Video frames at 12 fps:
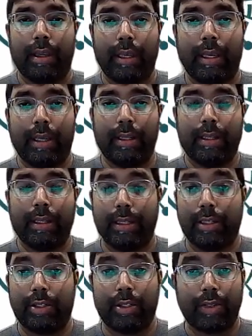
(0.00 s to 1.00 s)

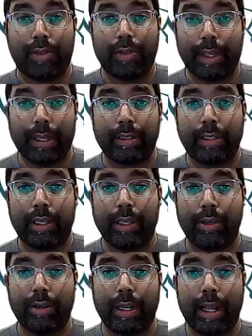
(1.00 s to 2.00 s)
in certain things
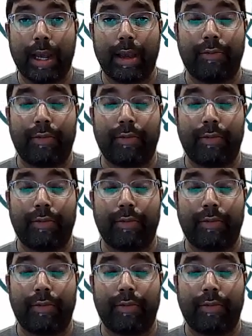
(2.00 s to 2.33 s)
you can have,